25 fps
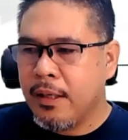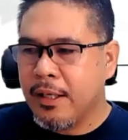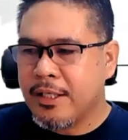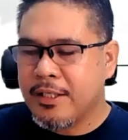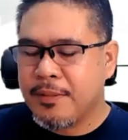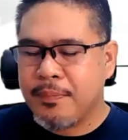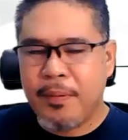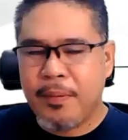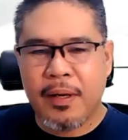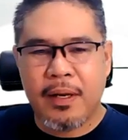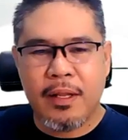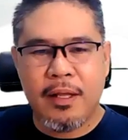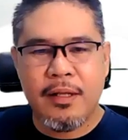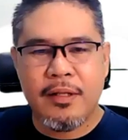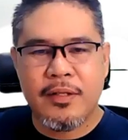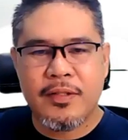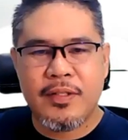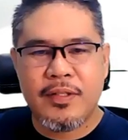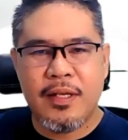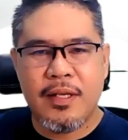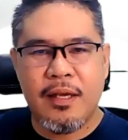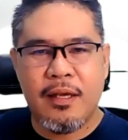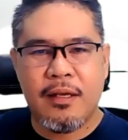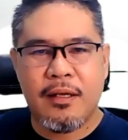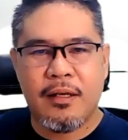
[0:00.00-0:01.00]

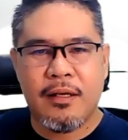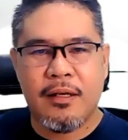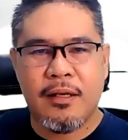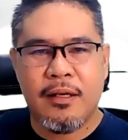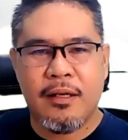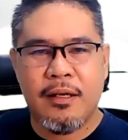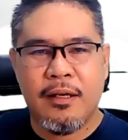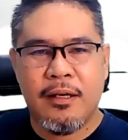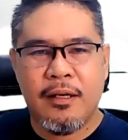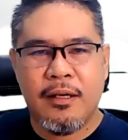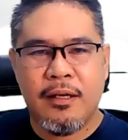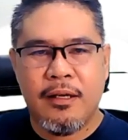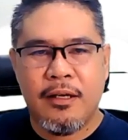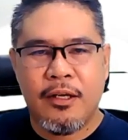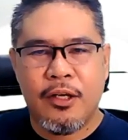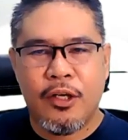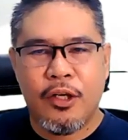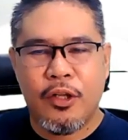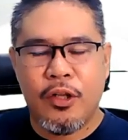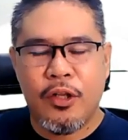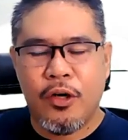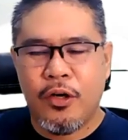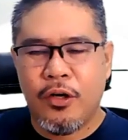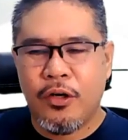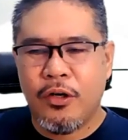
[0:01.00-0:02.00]
experiencing,
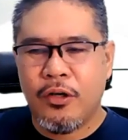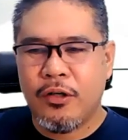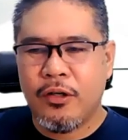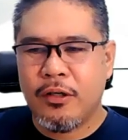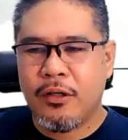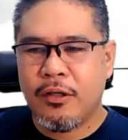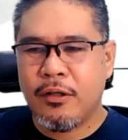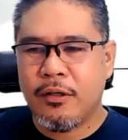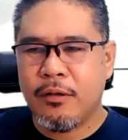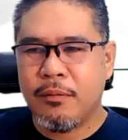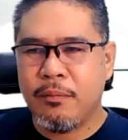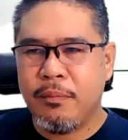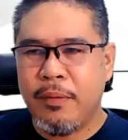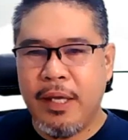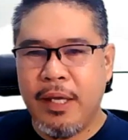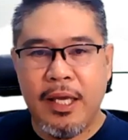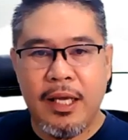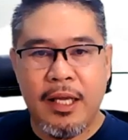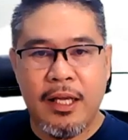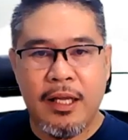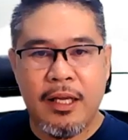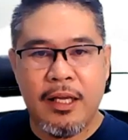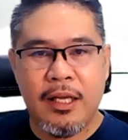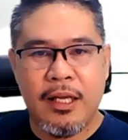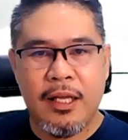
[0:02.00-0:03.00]
you know,
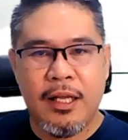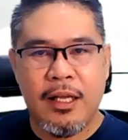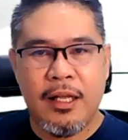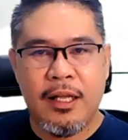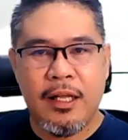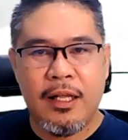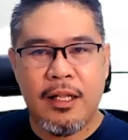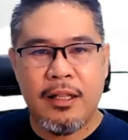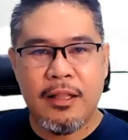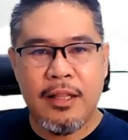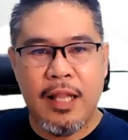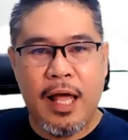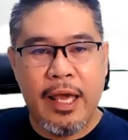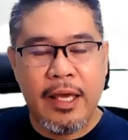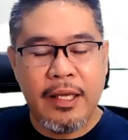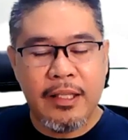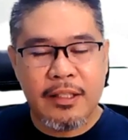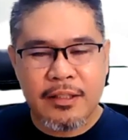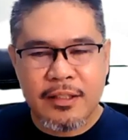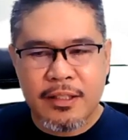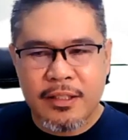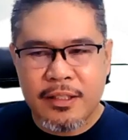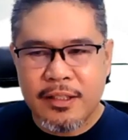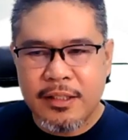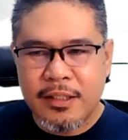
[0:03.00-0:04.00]
being
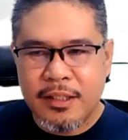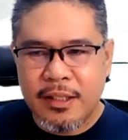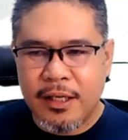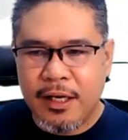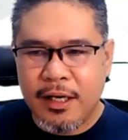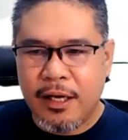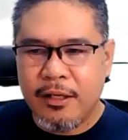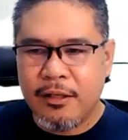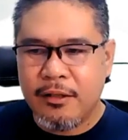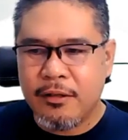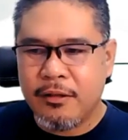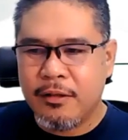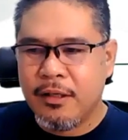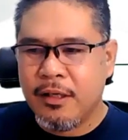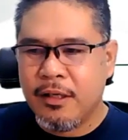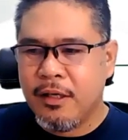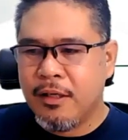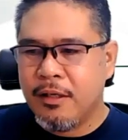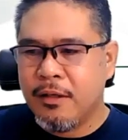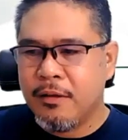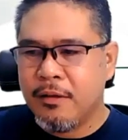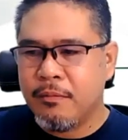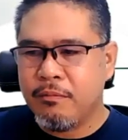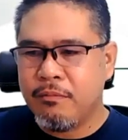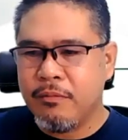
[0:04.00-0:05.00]
liked and
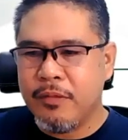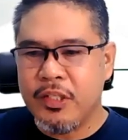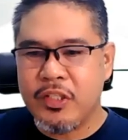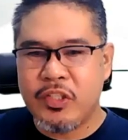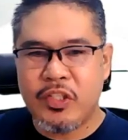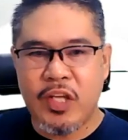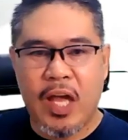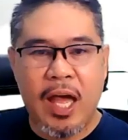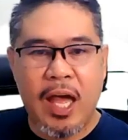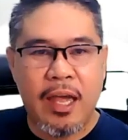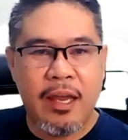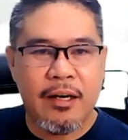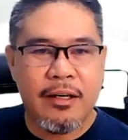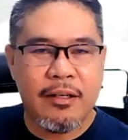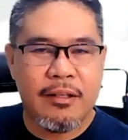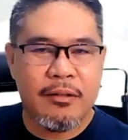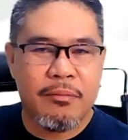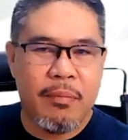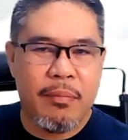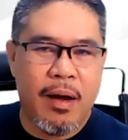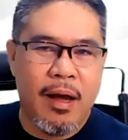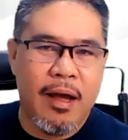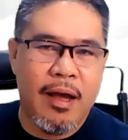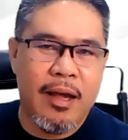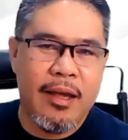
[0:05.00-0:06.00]

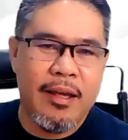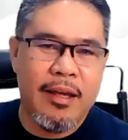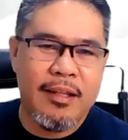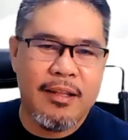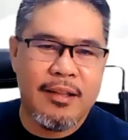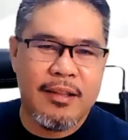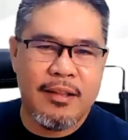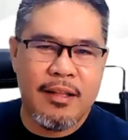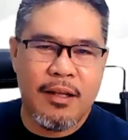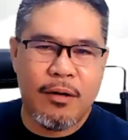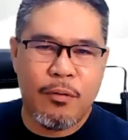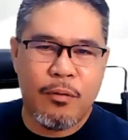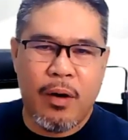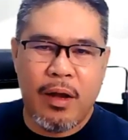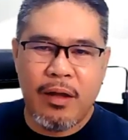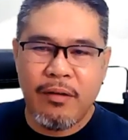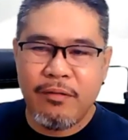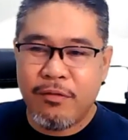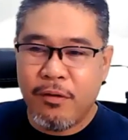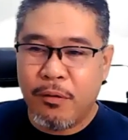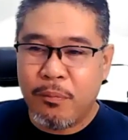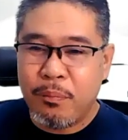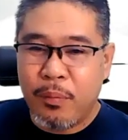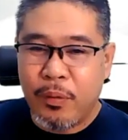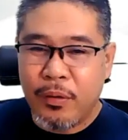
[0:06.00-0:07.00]
desired by the
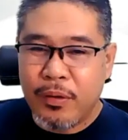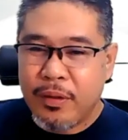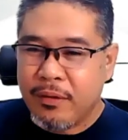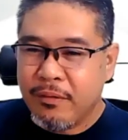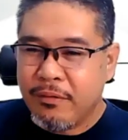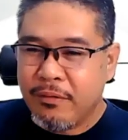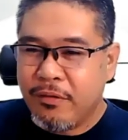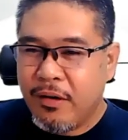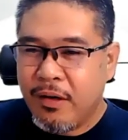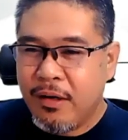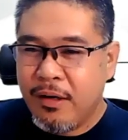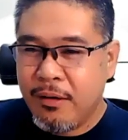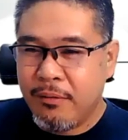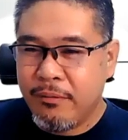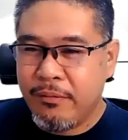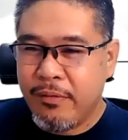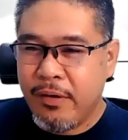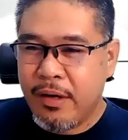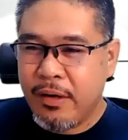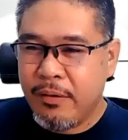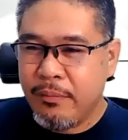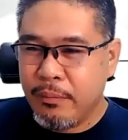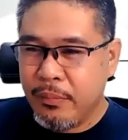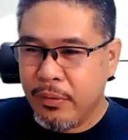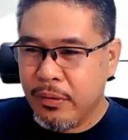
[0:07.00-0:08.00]
wife of Potiphar, a
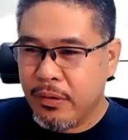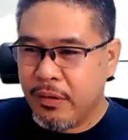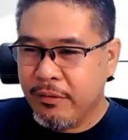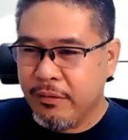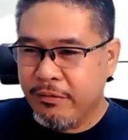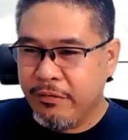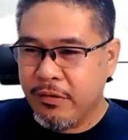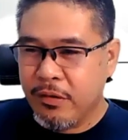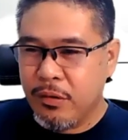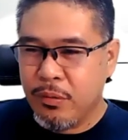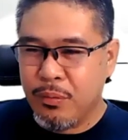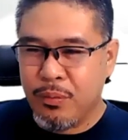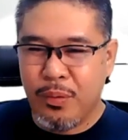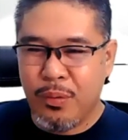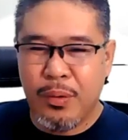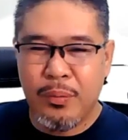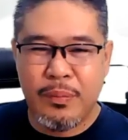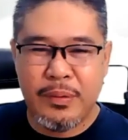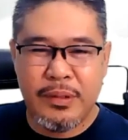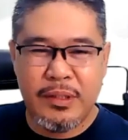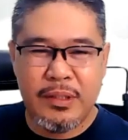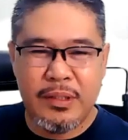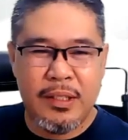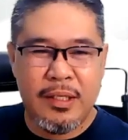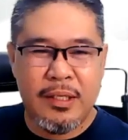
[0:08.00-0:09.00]
very beautiful
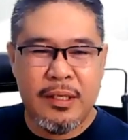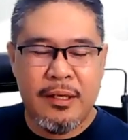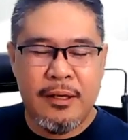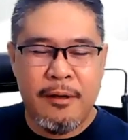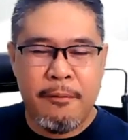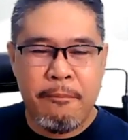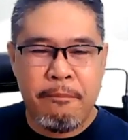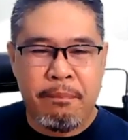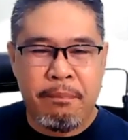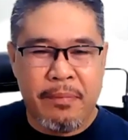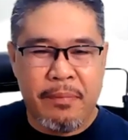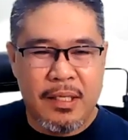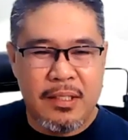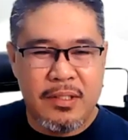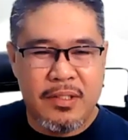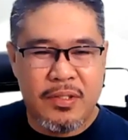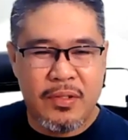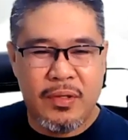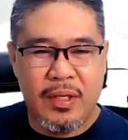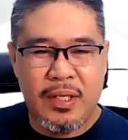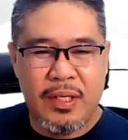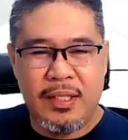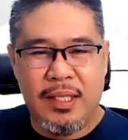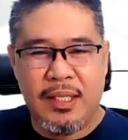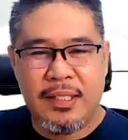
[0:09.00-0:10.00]
woman
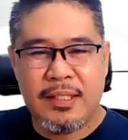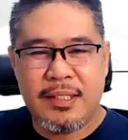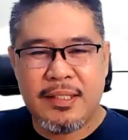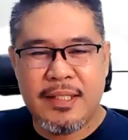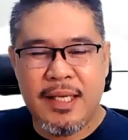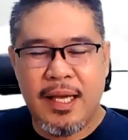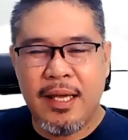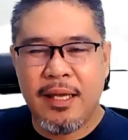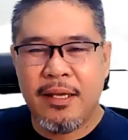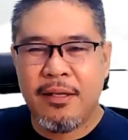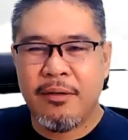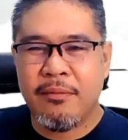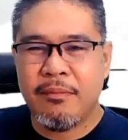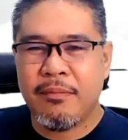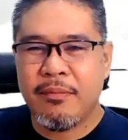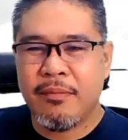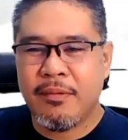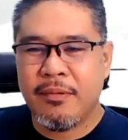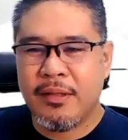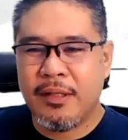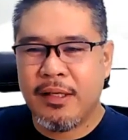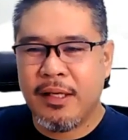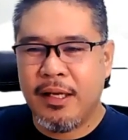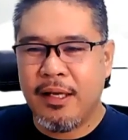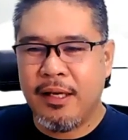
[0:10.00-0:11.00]
during that time.
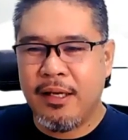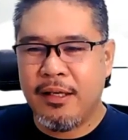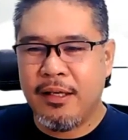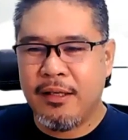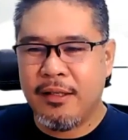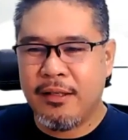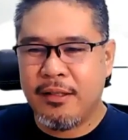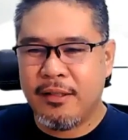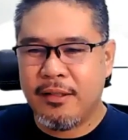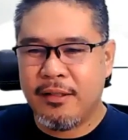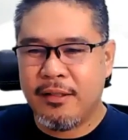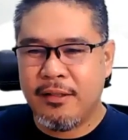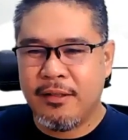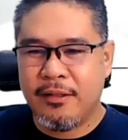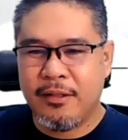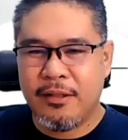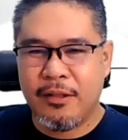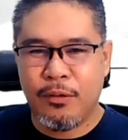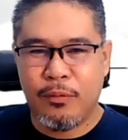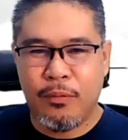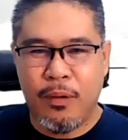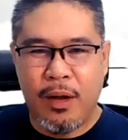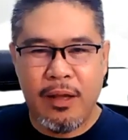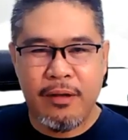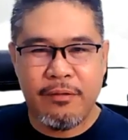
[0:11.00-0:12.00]
And
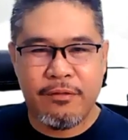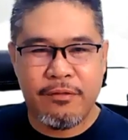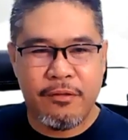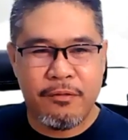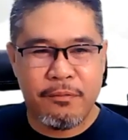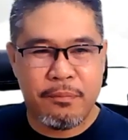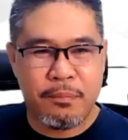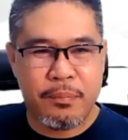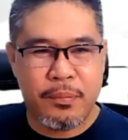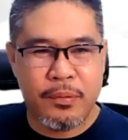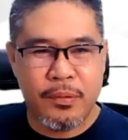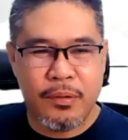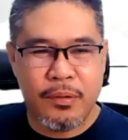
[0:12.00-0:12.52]
the wife of